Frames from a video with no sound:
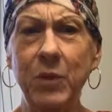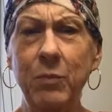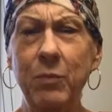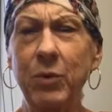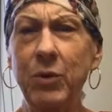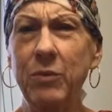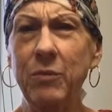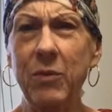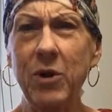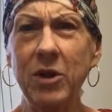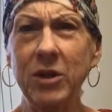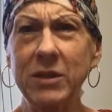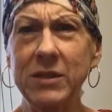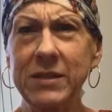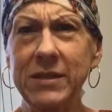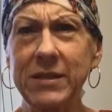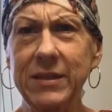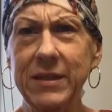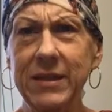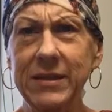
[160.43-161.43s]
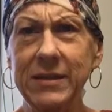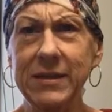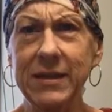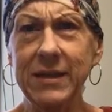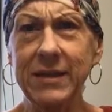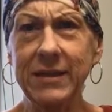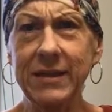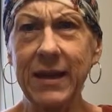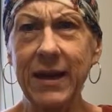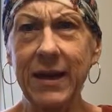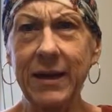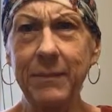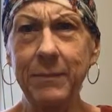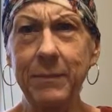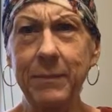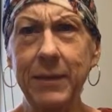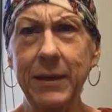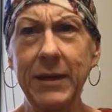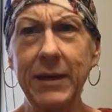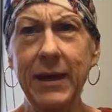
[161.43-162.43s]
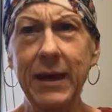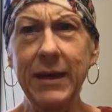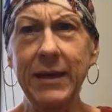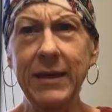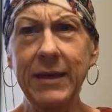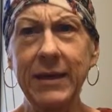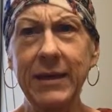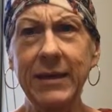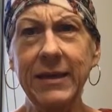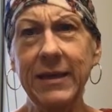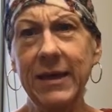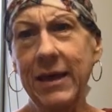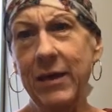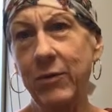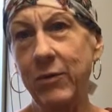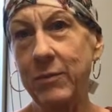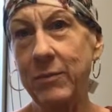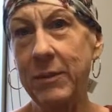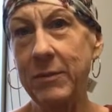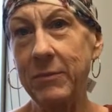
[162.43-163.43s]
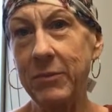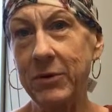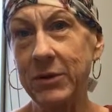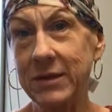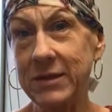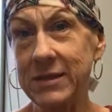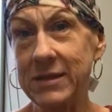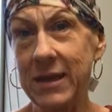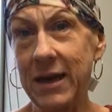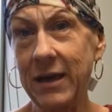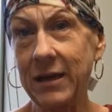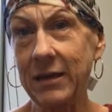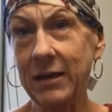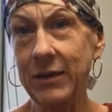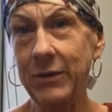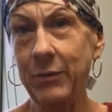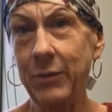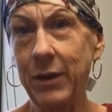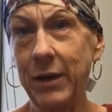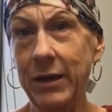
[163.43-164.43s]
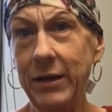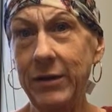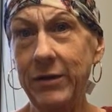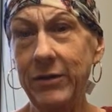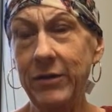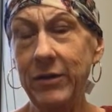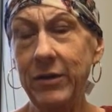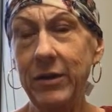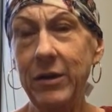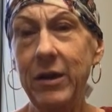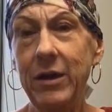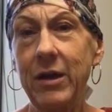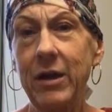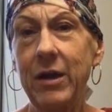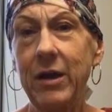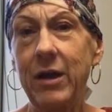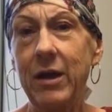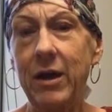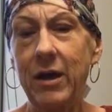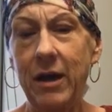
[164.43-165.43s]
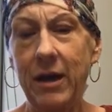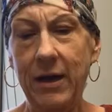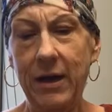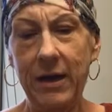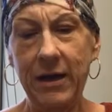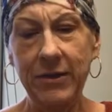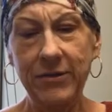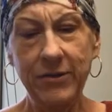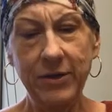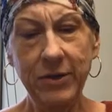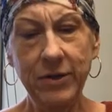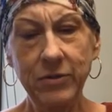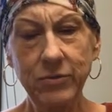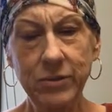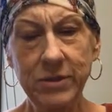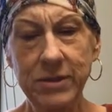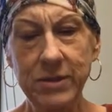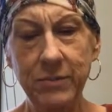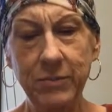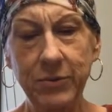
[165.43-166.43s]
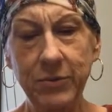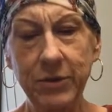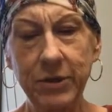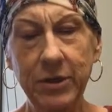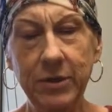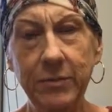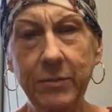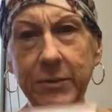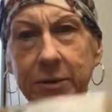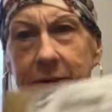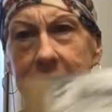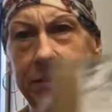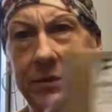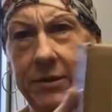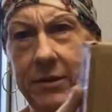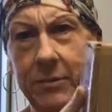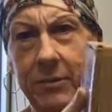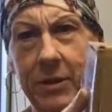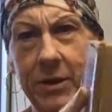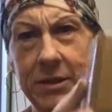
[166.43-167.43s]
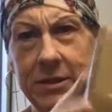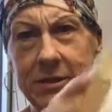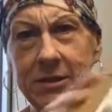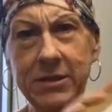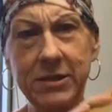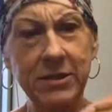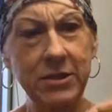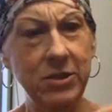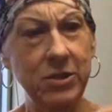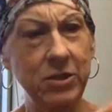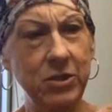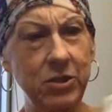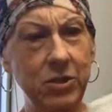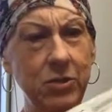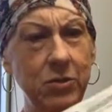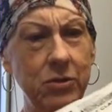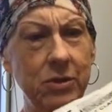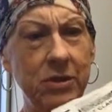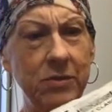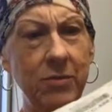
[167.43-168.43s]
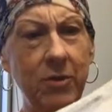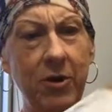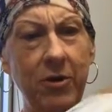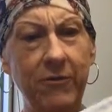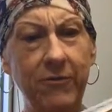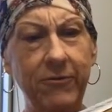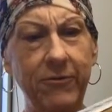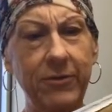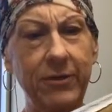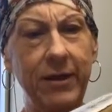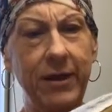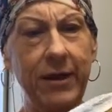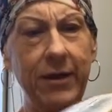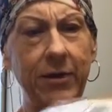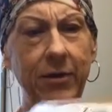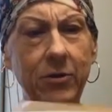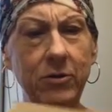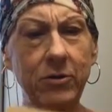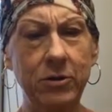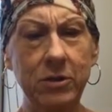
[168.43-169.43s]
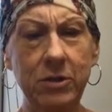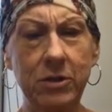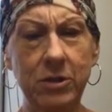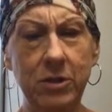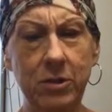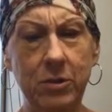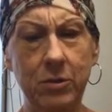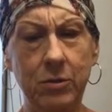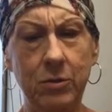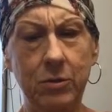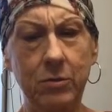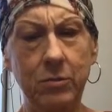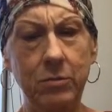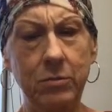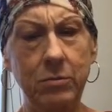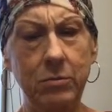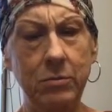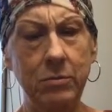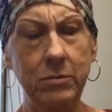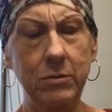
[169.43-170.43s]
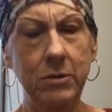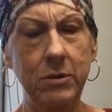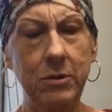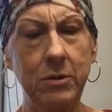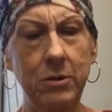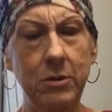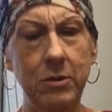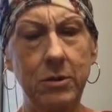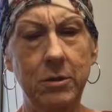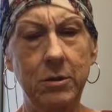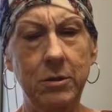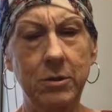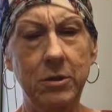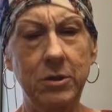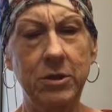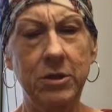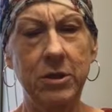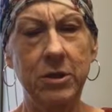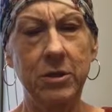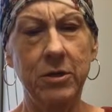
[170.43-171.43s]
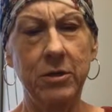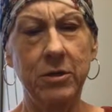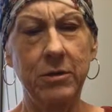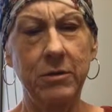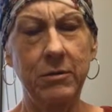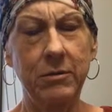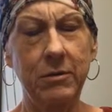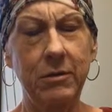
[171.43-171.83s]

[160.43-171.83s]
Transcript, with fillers: bookmarks and things like that, but I can't remember exactly what. I thought there was a book, but the box is too small for that, so darn.